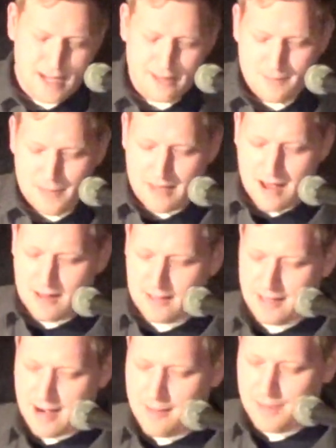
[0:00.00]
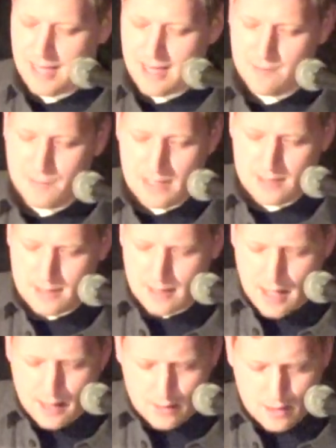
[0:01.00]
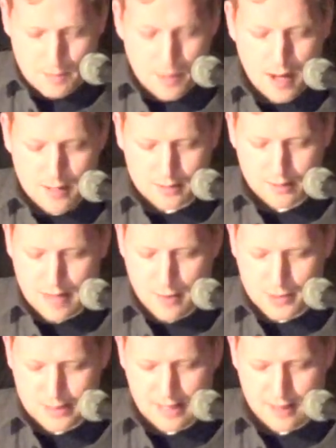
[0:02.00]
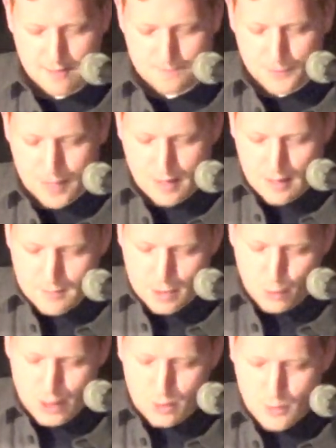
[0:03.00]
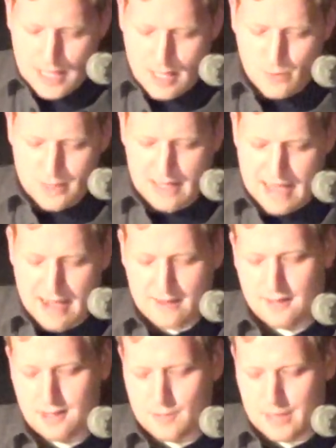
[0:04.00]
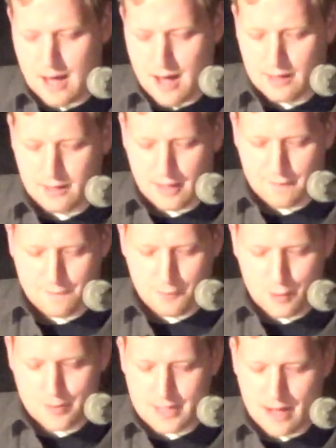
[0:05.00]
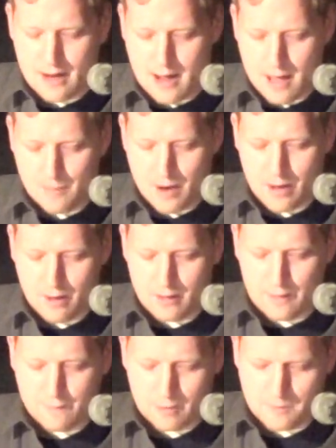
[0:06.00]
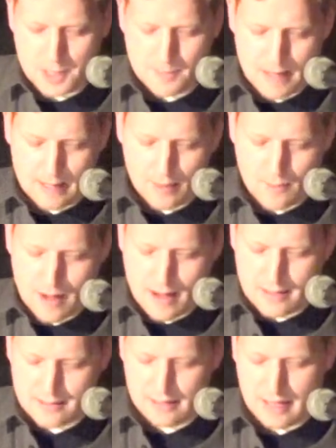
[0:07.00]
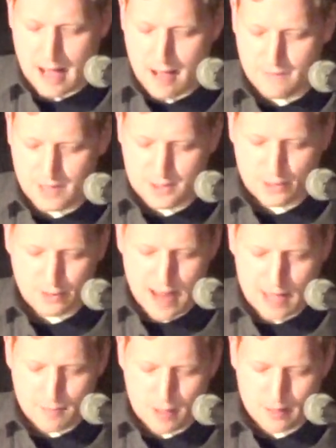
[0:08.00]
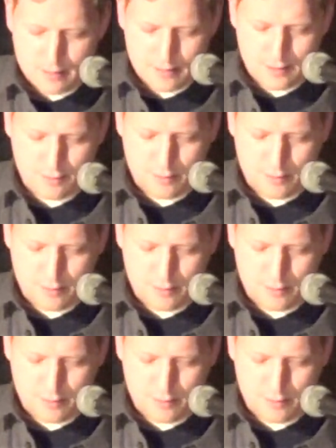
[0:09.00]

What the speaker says: down the Bialy, and I began to piece together the puzzle that was him. Between the way he was inhaling the Bialy like food was not a high priority for him spending-wise and the obvious track marks on his